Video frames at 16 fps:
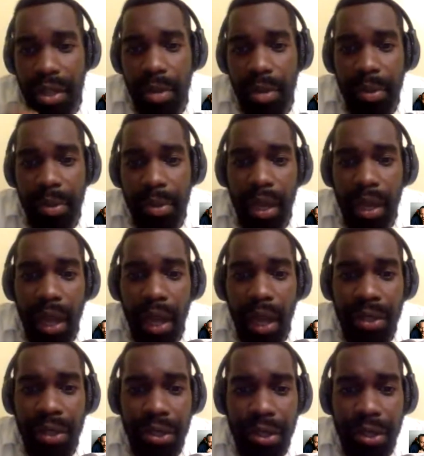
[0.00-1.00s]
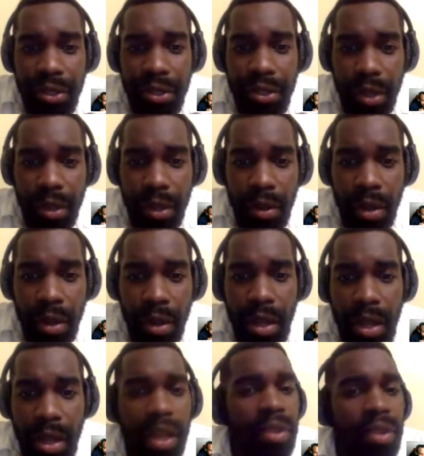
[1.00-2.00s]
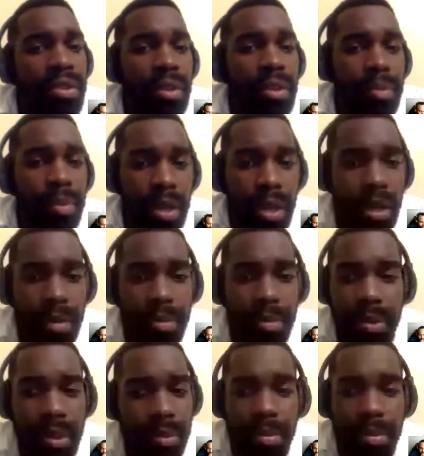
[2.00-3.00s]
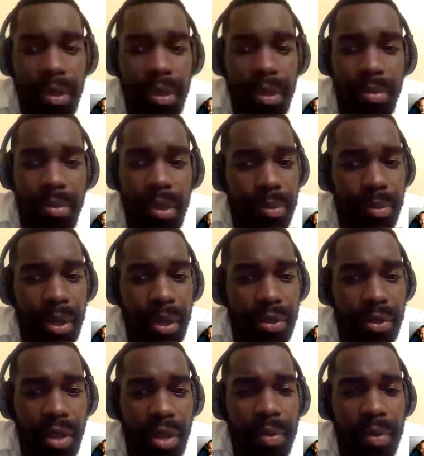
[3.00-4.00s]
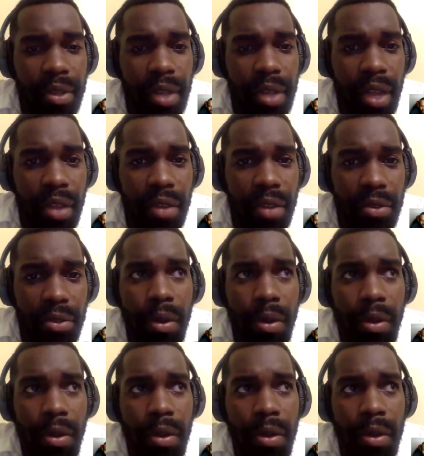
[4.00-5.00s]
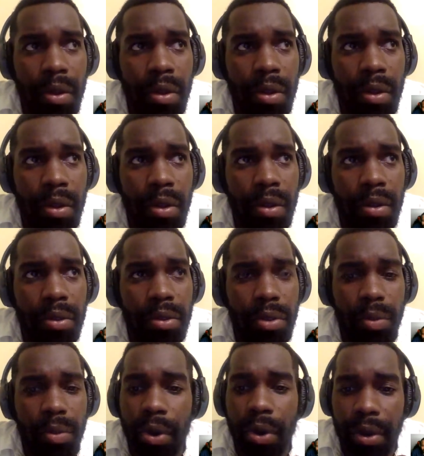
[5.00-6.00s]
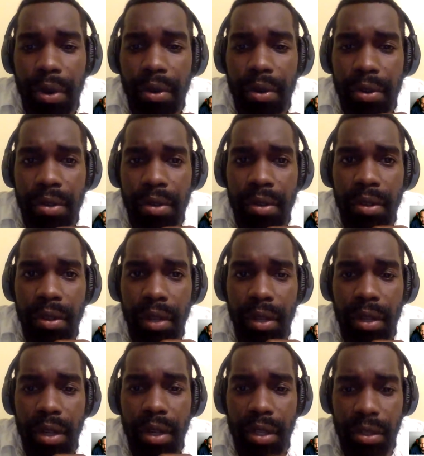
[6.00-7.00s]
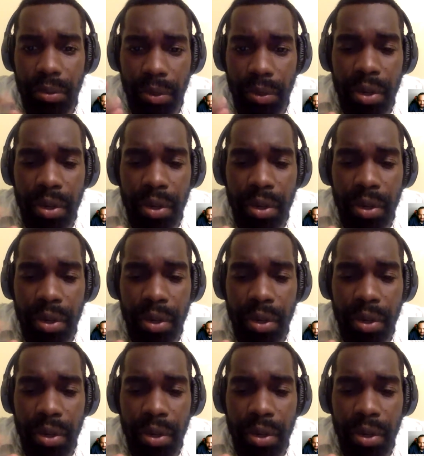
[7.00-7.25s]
then he played last year, so his could be up. But Ben Simmons has two more years, because the